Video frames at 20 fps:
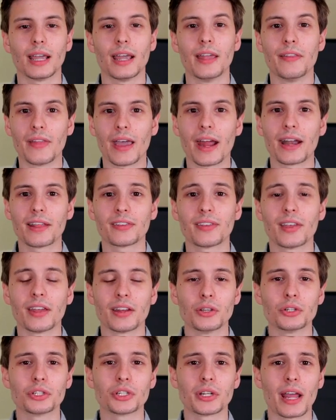And that is
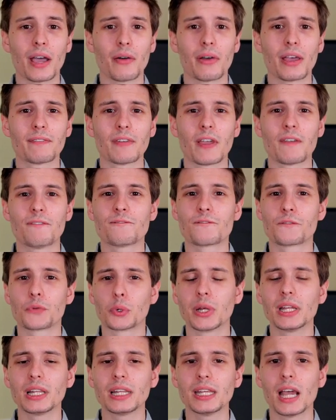it. You should now have a
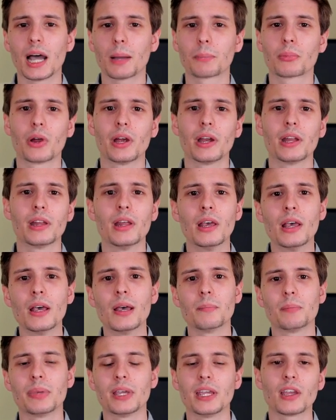freely upgraded
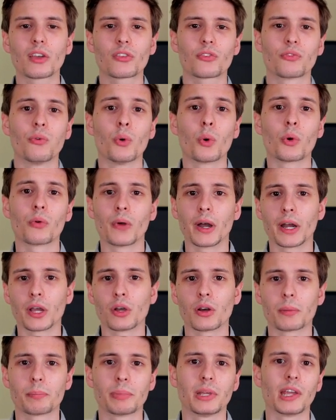PS4
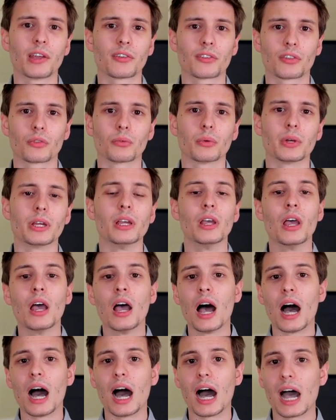running on a PS3.
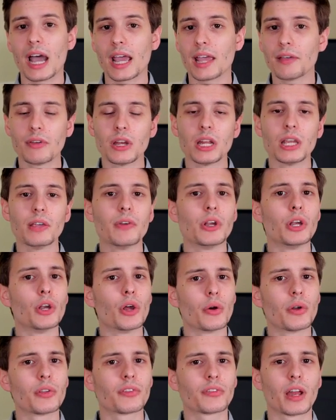I haven't even
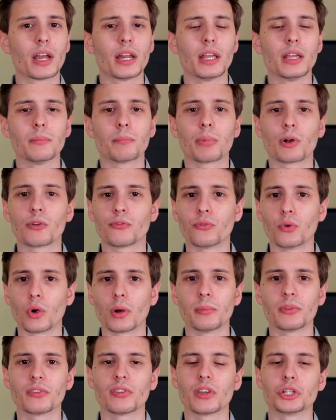noticed any
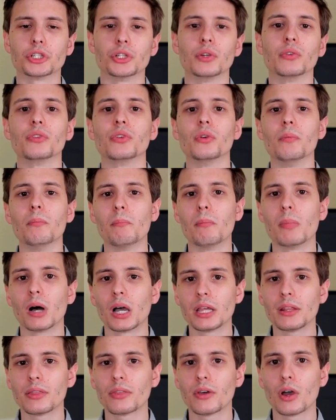performance issues. You
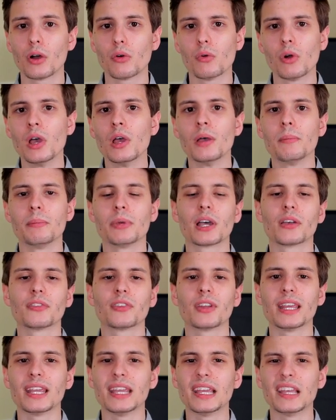might though,
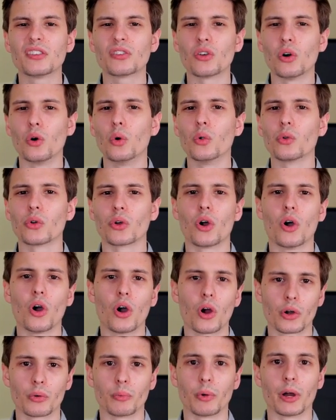because it is older
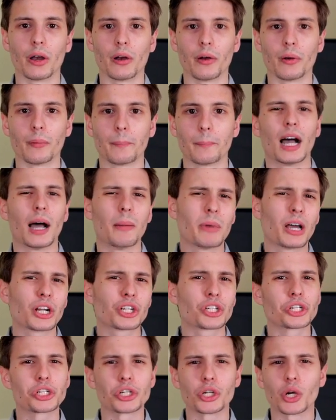hardware. I'm
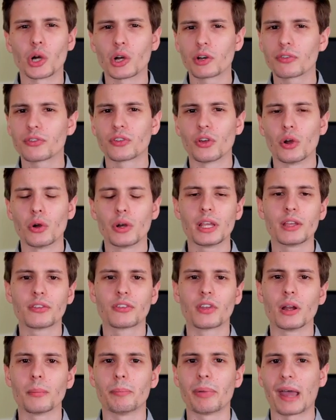not sure if Sony
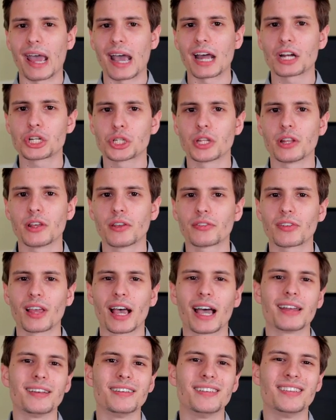is going to patch this.
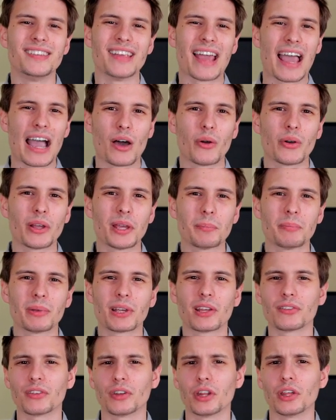I doubt it
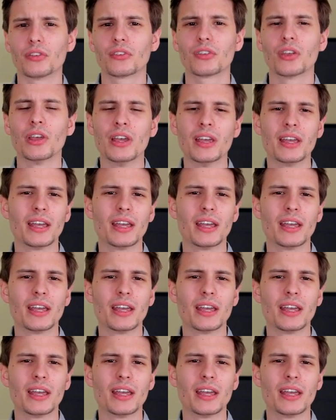because it is